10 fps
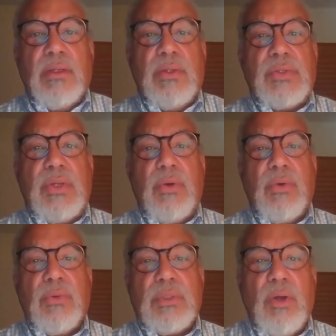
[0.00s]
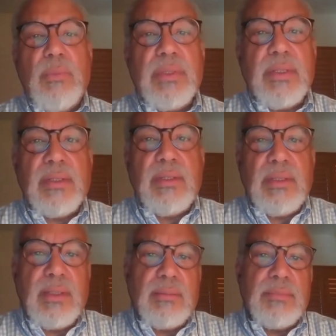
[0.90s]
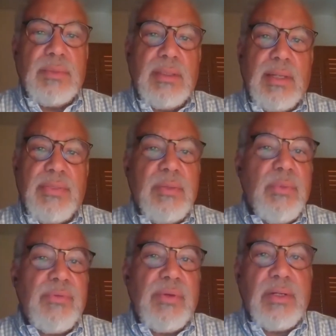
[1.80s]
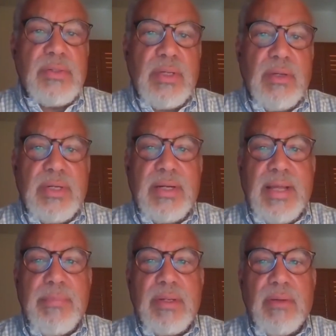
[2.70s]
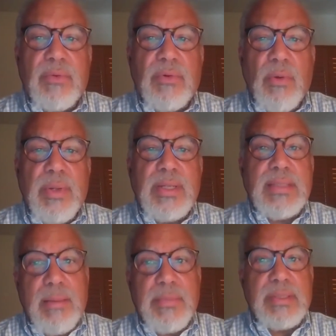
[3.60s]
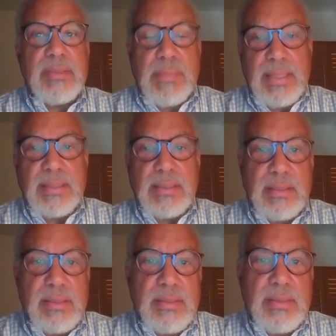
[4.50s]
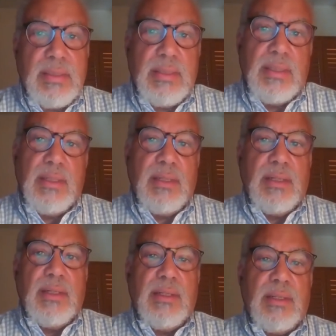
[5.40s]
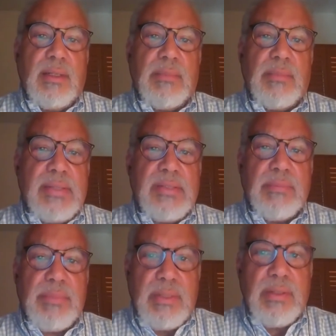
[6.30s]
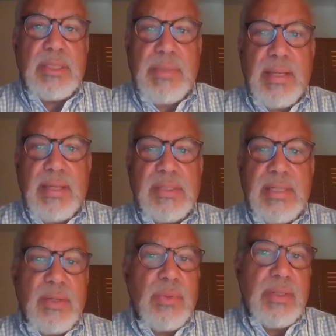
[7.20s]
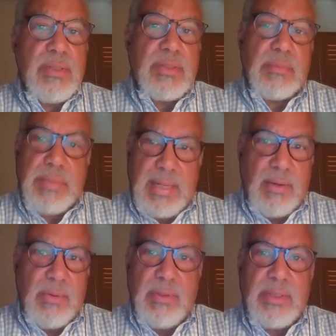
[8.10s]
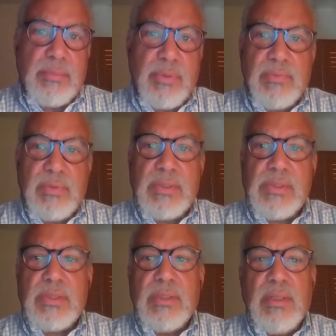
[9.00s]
So globally, um, I think we find ourselves in an epoch of growing dominance-mindedness. Um, as in periods past, inequities in power and privilege